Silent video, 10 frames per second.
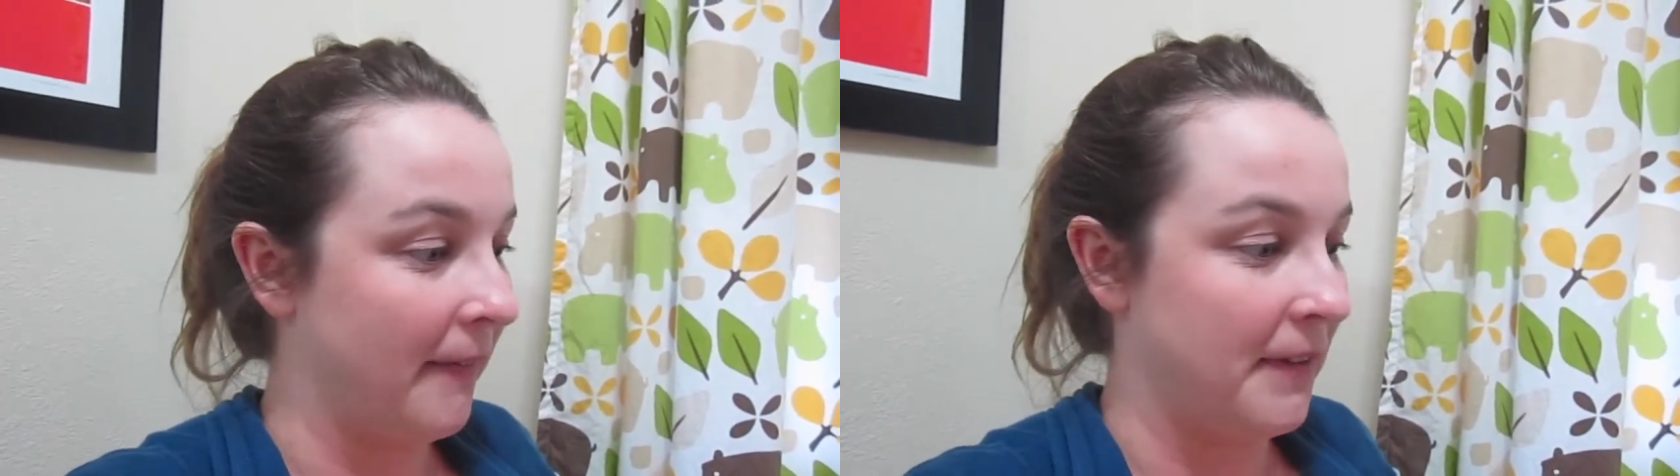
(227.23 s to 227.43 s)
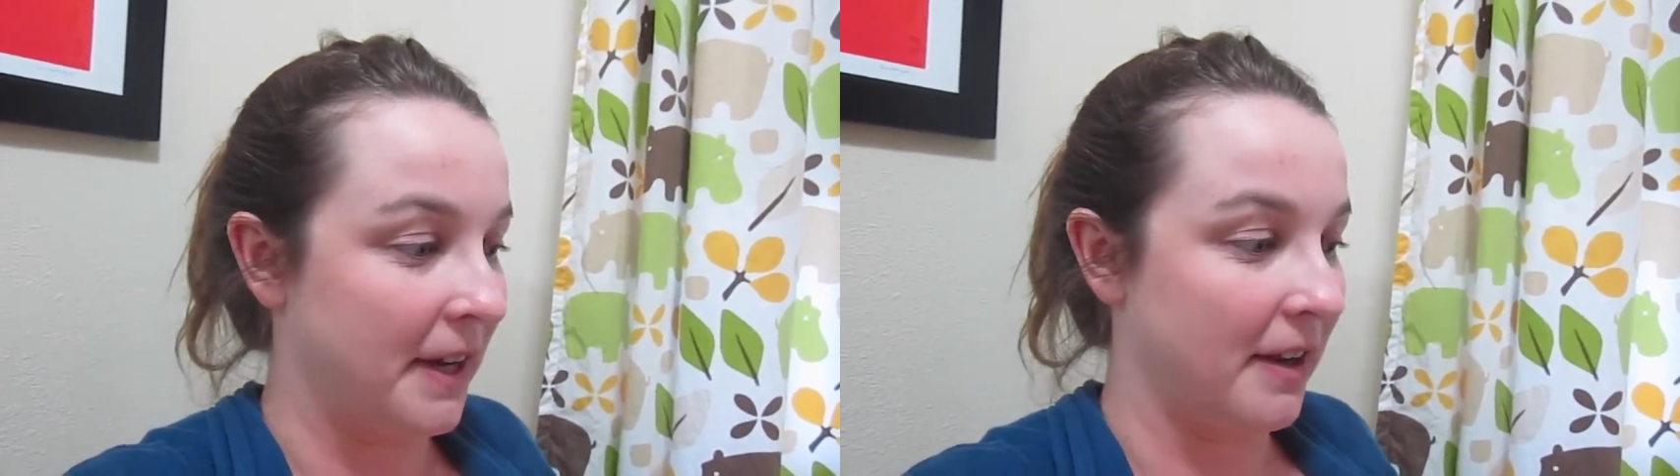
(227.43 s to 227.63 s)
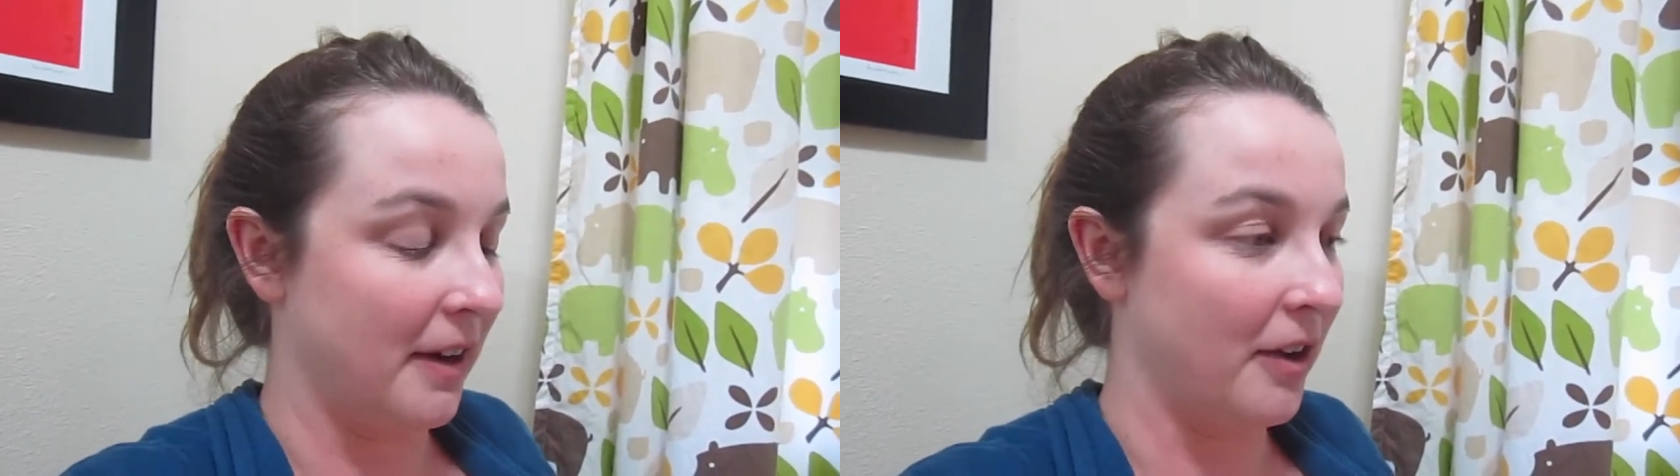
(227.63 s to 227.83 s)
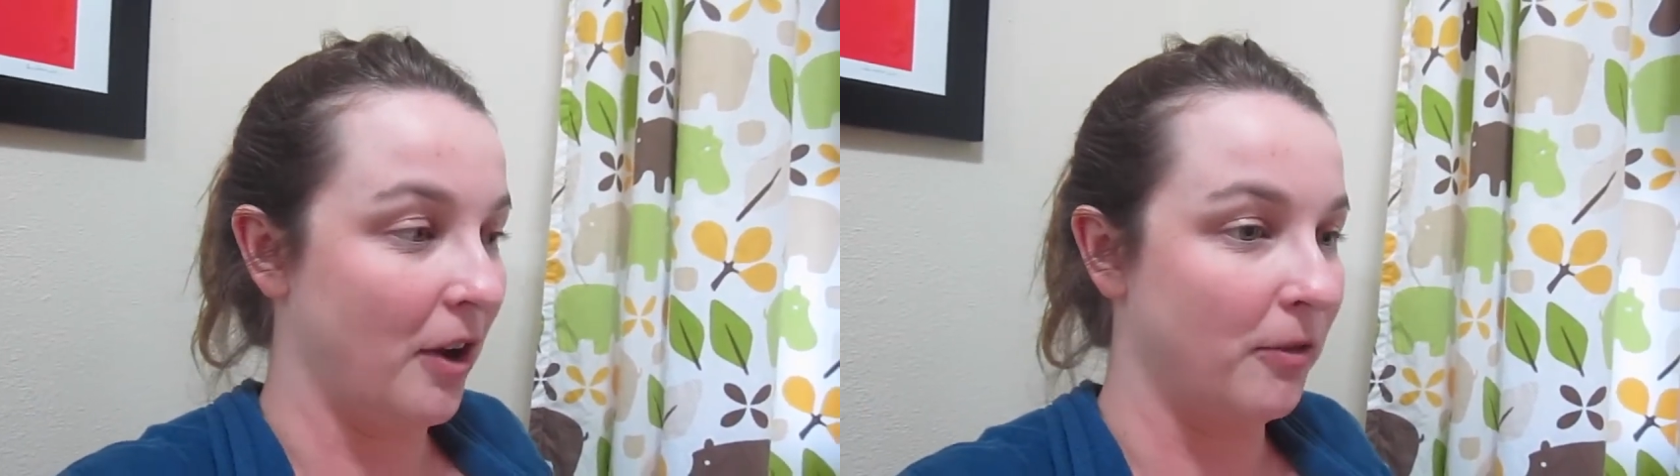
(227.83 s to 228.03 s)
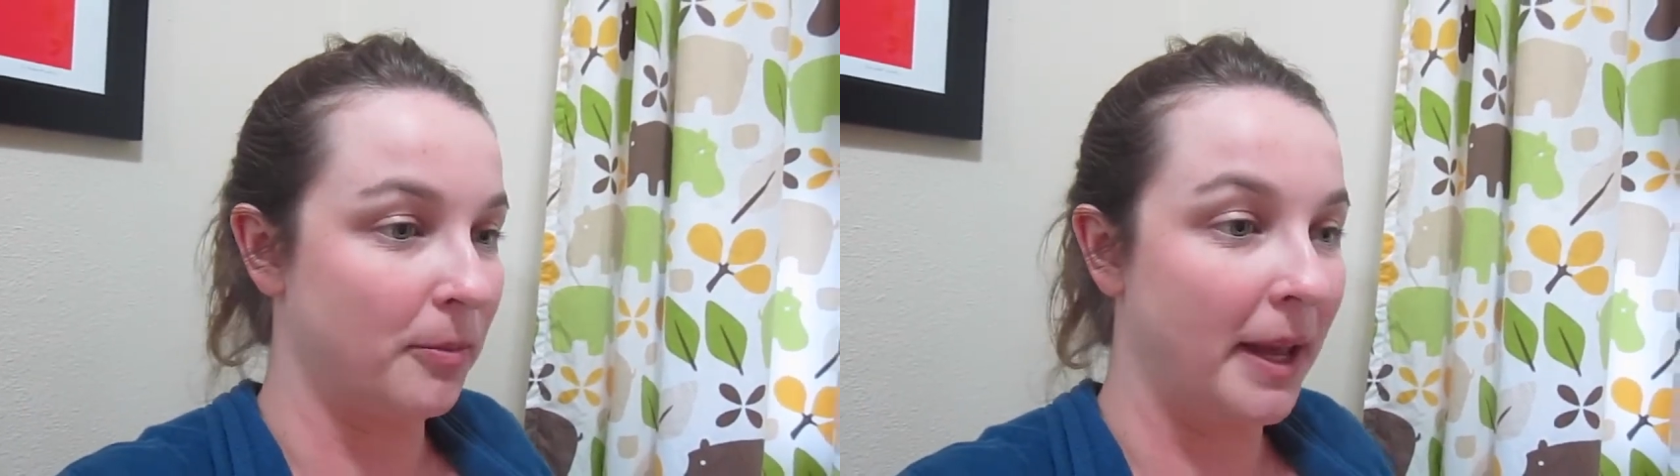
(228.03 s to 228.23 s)
and then I got a
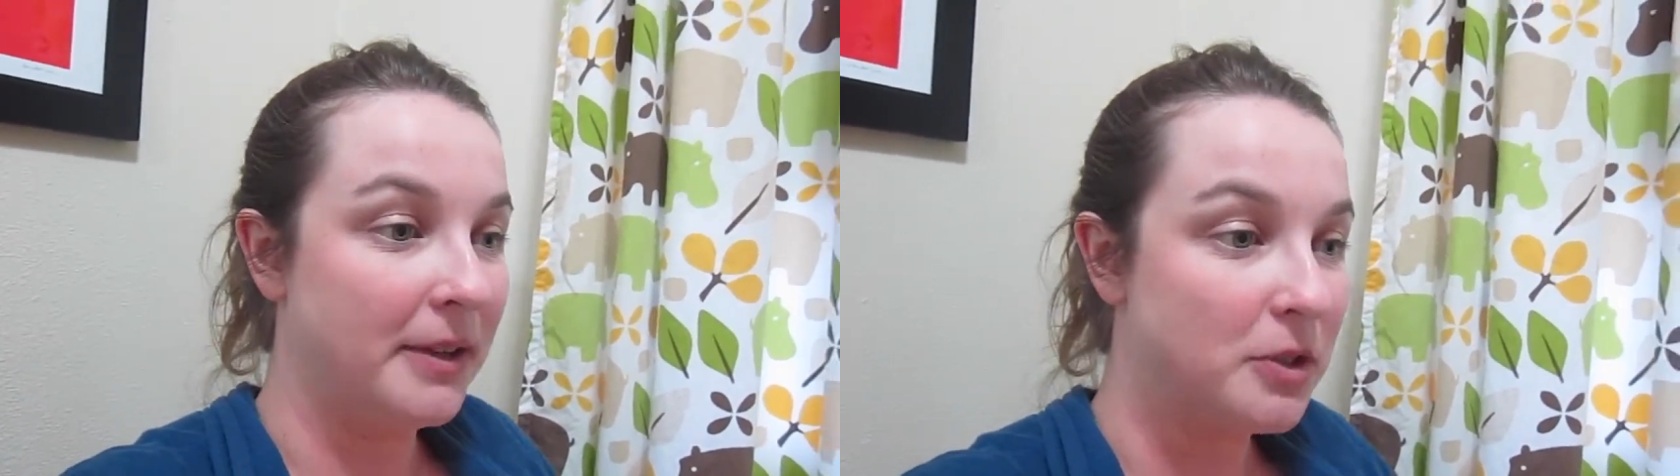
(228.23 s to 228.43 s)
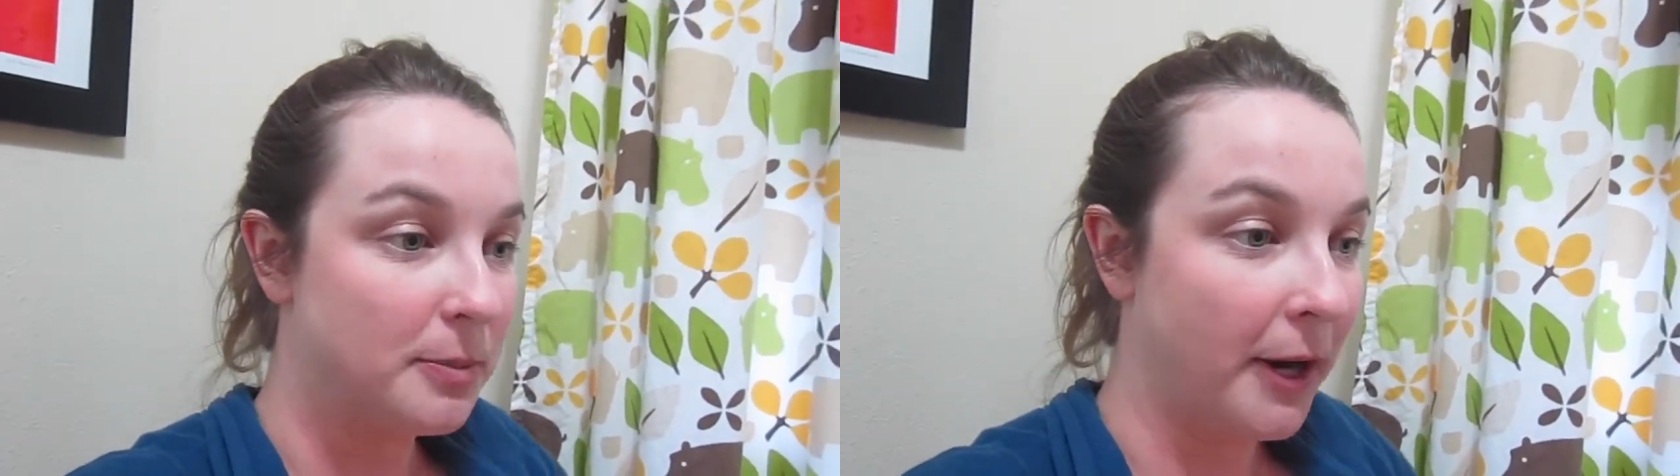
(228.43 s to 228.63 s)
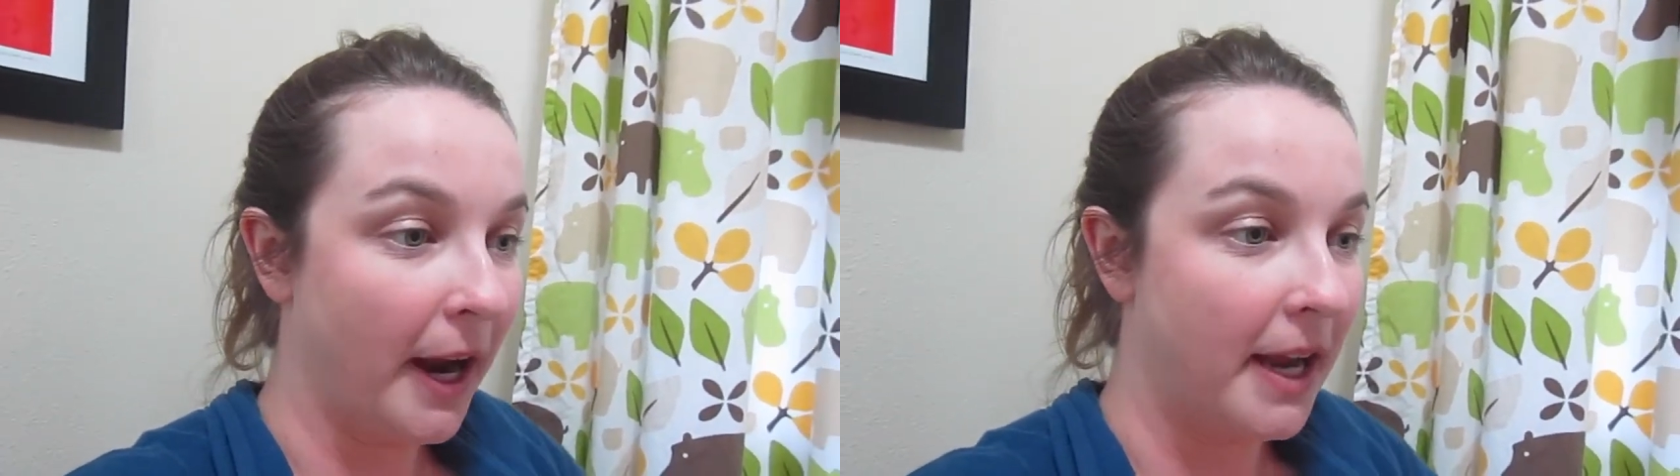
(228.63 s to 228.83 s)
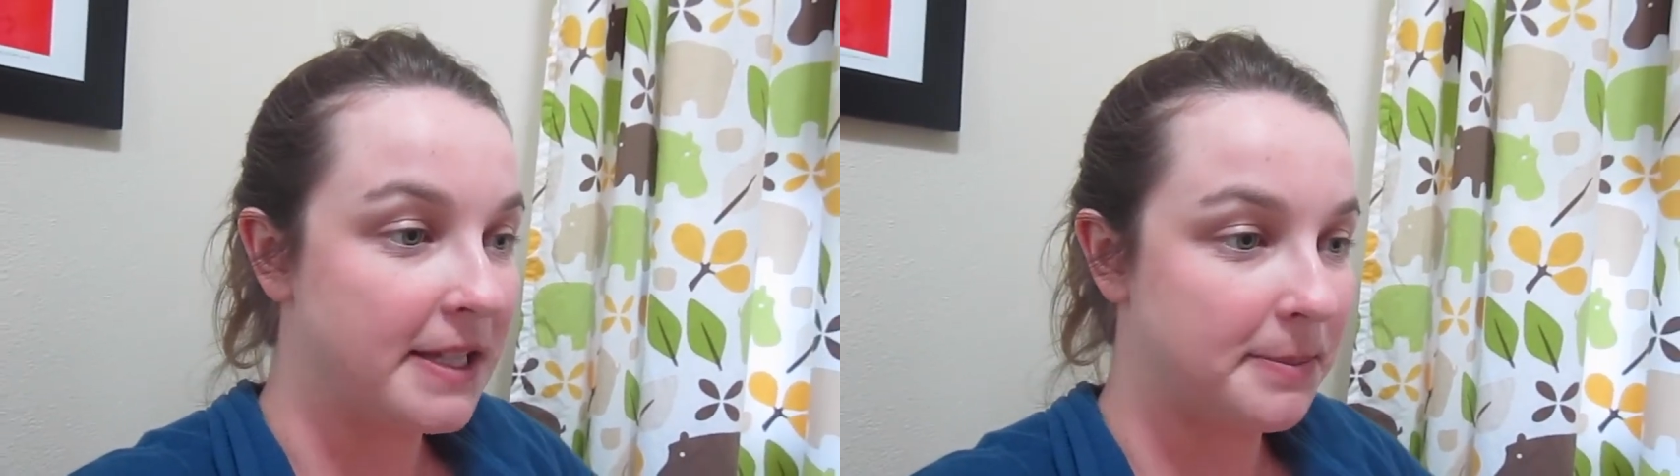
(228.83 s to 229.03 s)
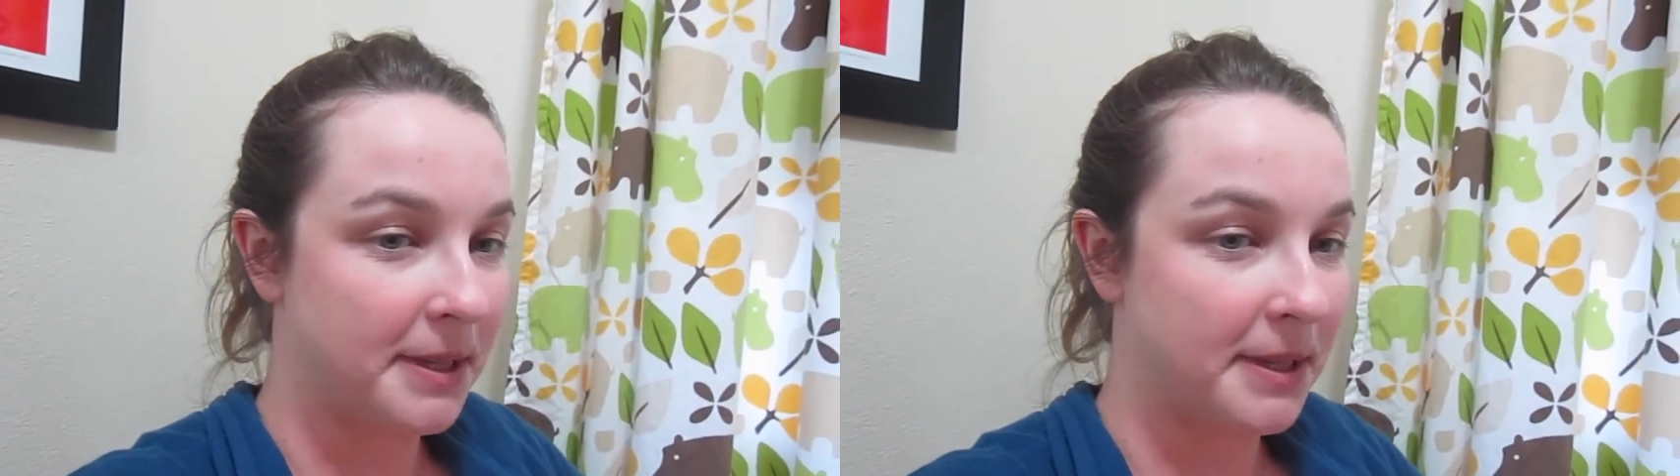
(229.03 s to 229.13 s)
call from Enterprise